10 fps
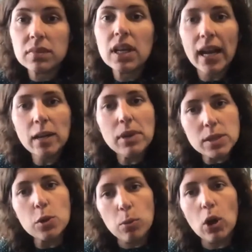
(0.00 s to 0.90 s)
kind of
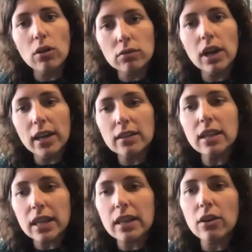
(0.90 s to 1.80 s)
miserable, right?
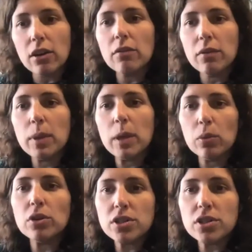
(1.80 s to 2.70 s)
Like there are,
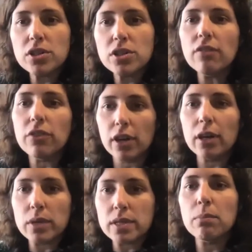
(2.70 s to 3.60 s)
people are
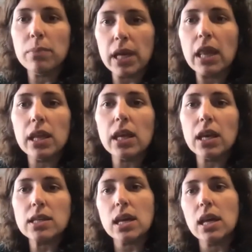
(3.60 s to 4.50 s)
suffering with some big
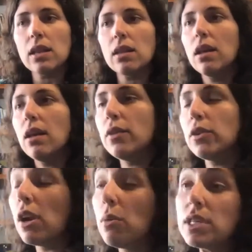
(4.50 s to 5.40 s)
things and they're
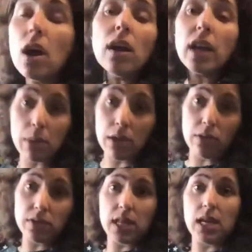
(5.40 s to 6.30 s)
not always talking about
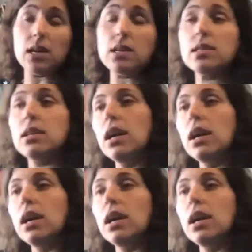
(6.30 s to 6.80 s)
those things.